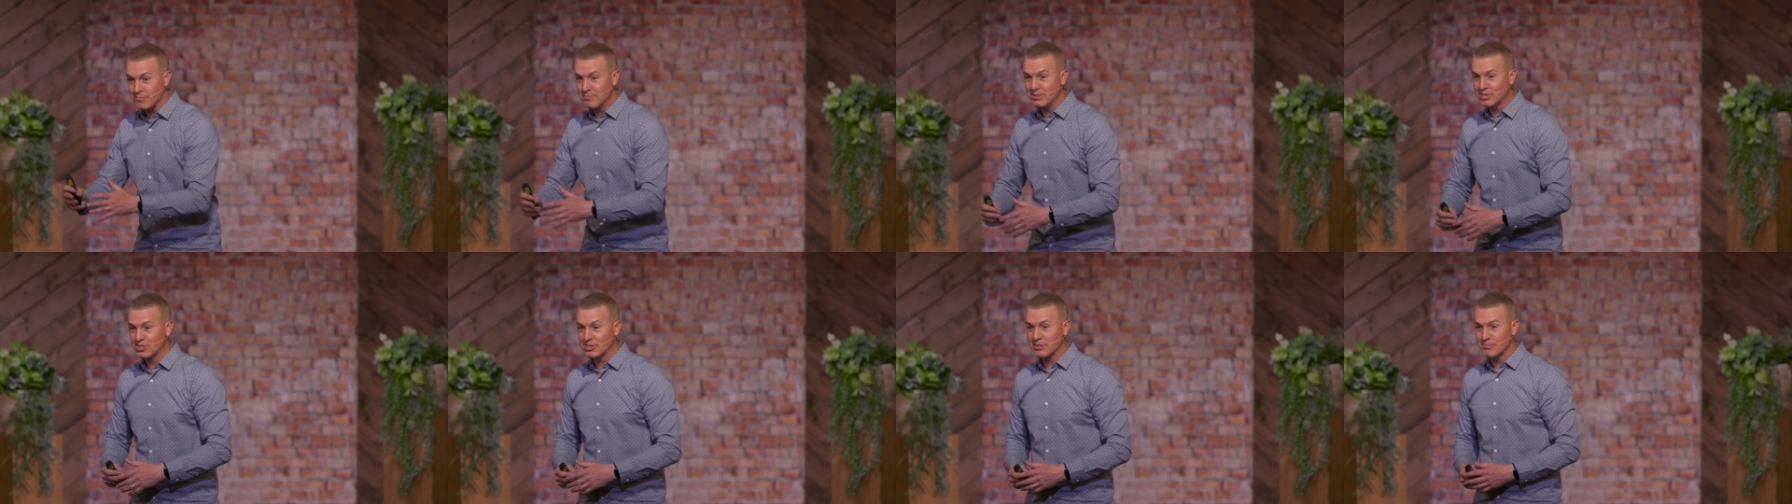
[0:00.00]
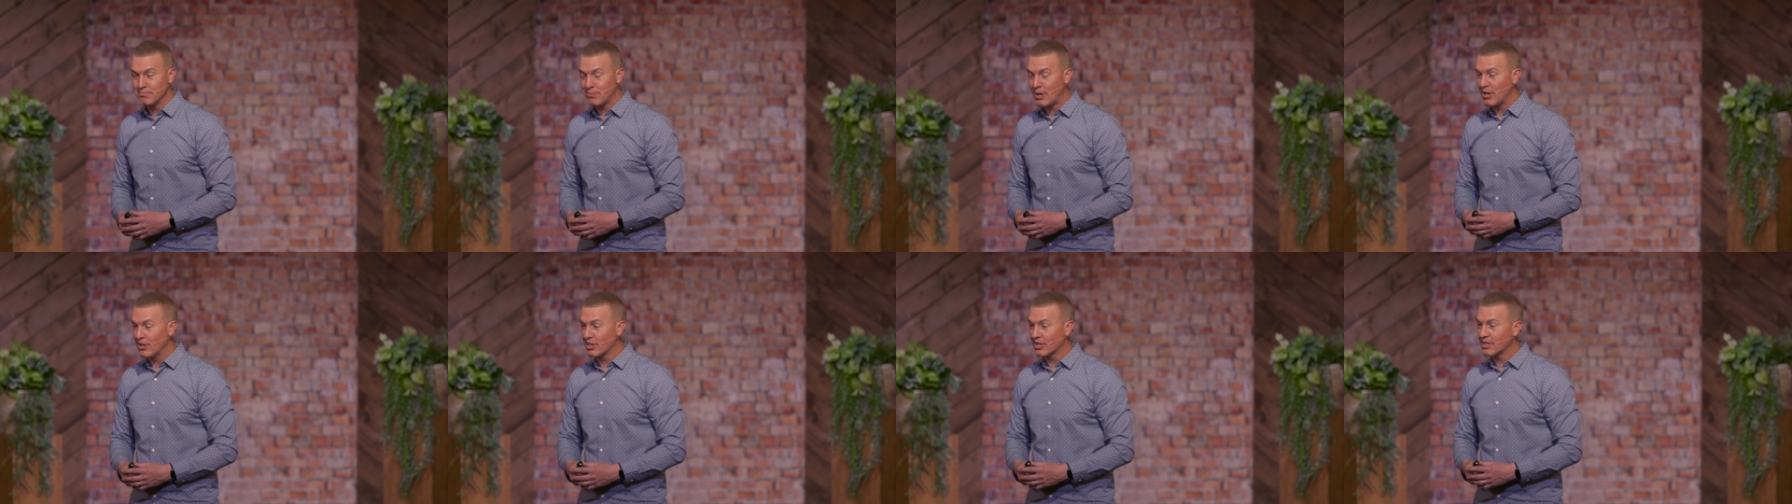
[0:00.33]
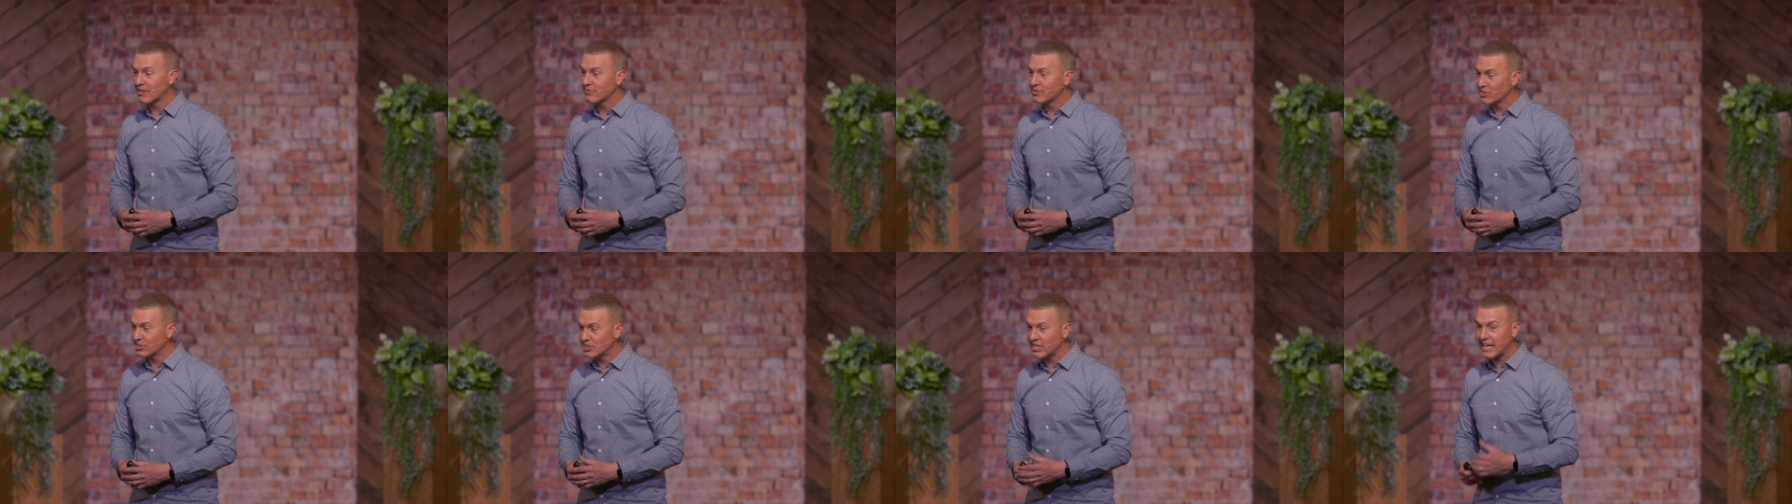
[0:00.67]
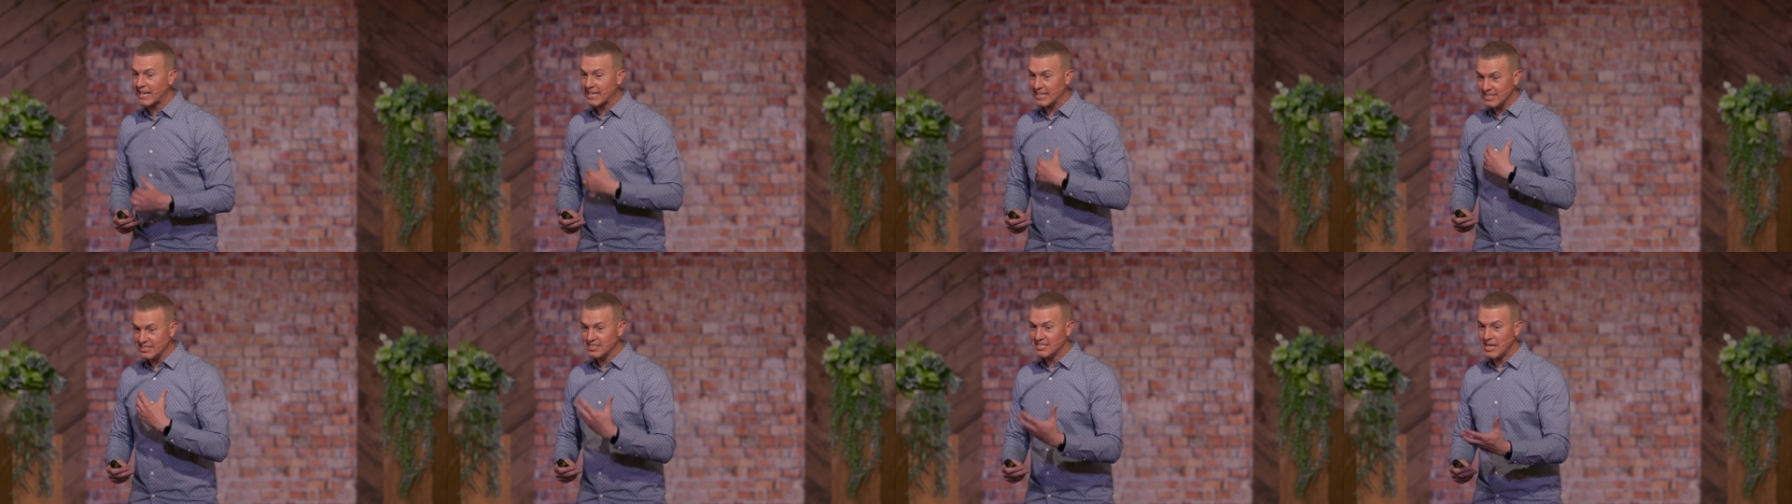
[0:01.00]
is symbolic of the
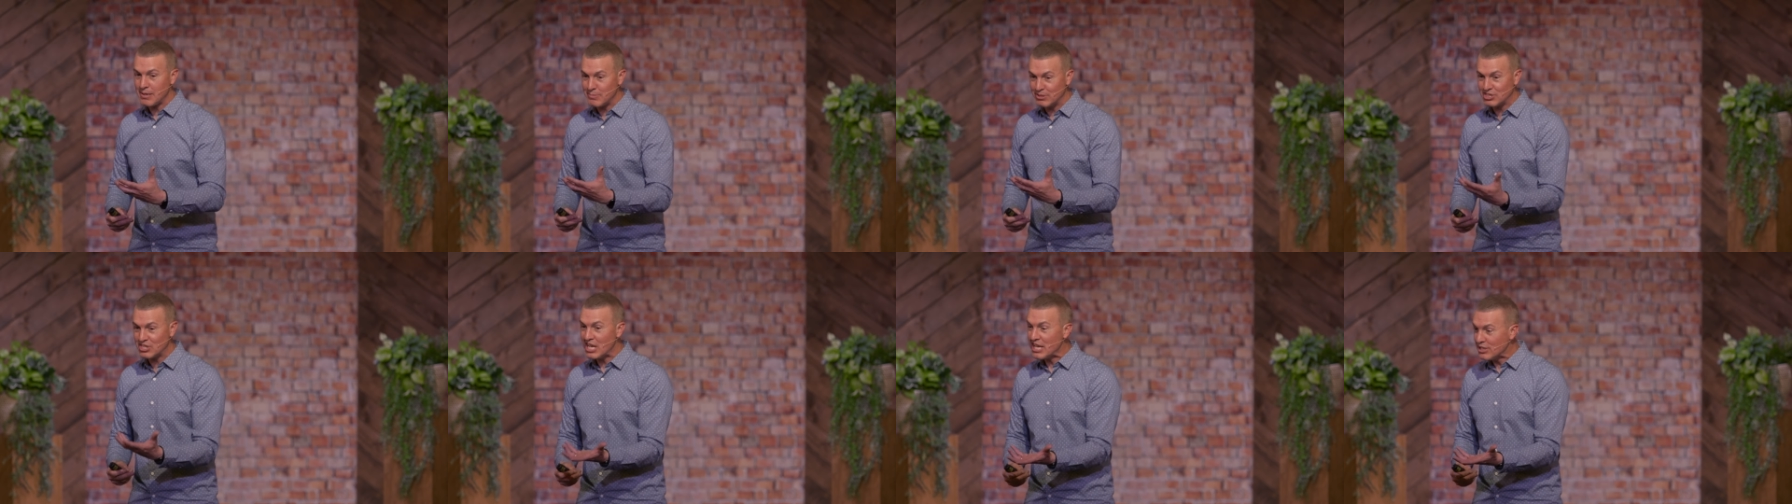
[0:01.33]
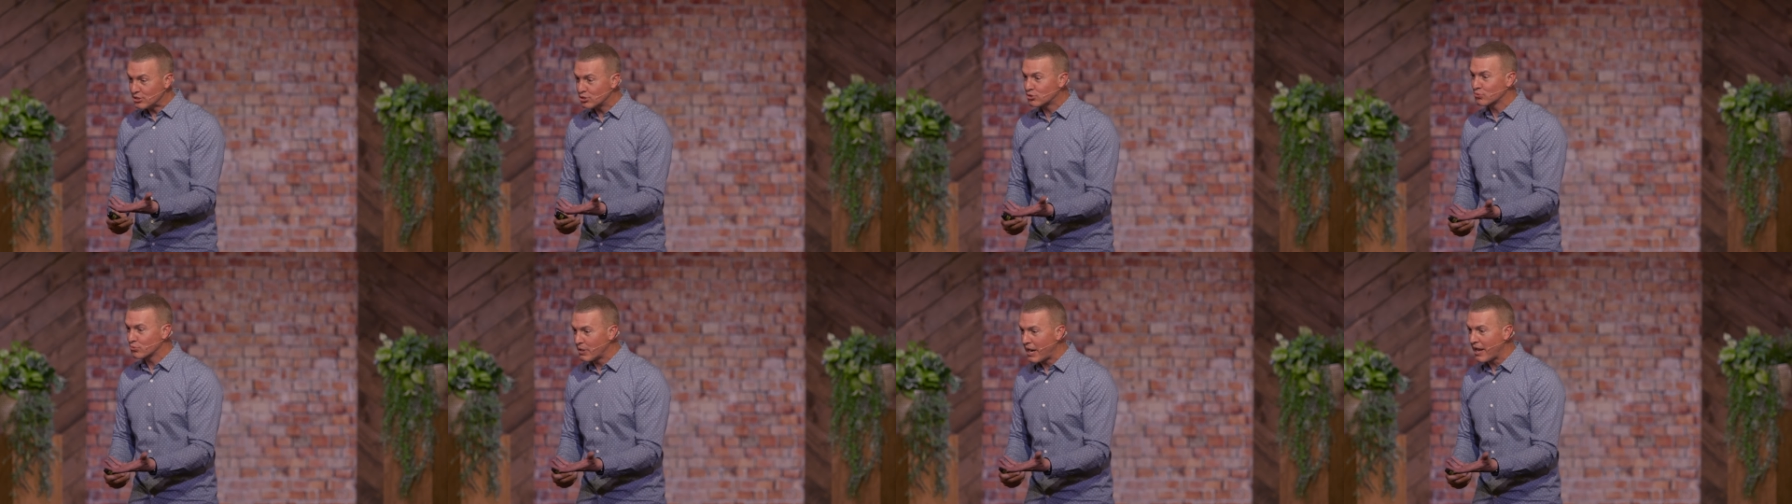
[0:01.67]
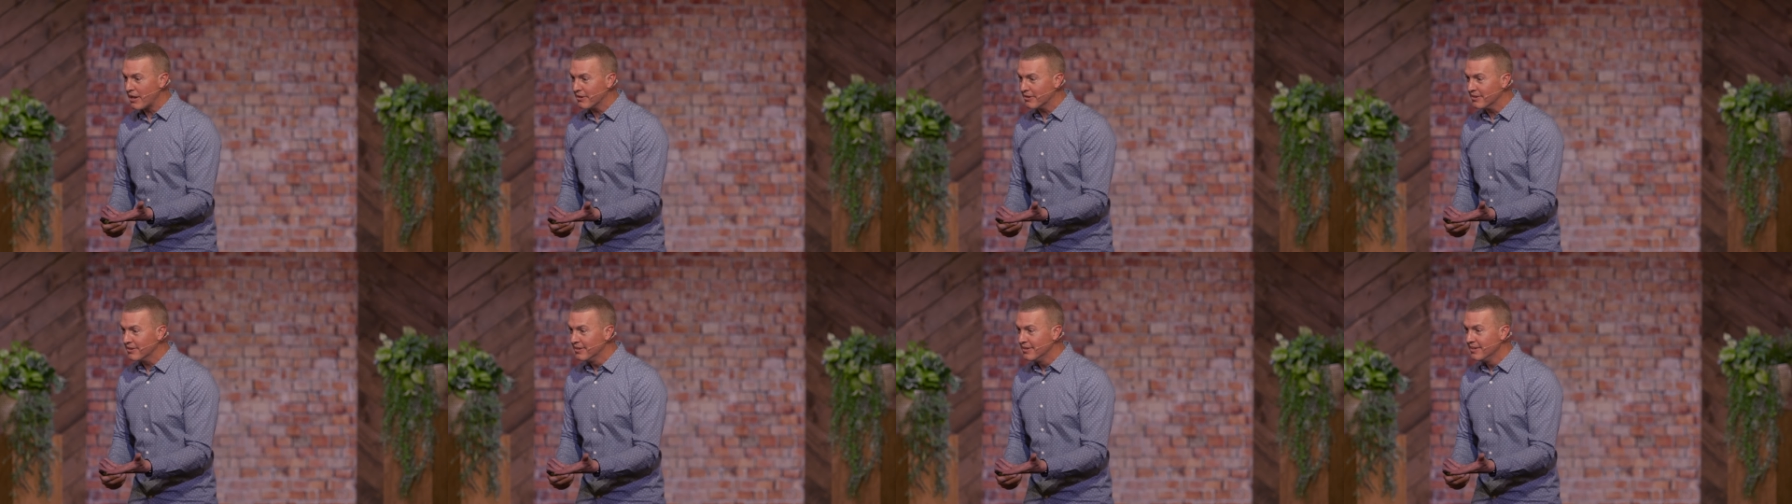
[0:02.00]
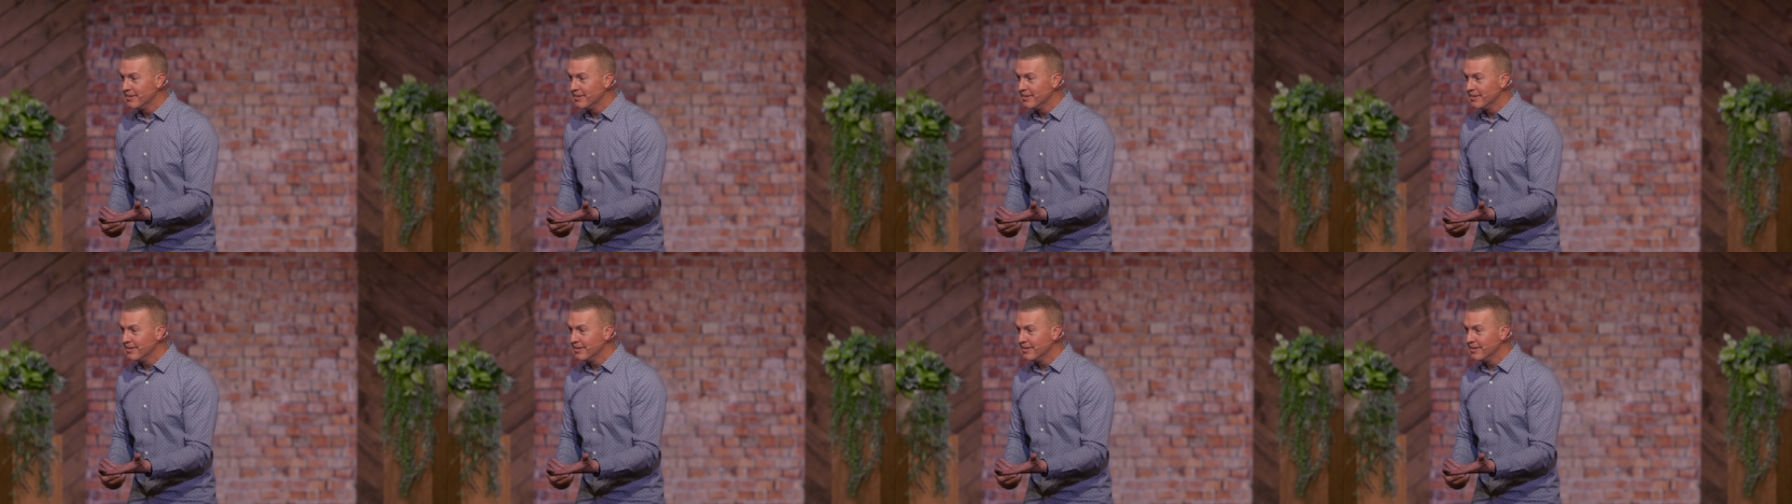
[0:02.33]
second. His name is Israel.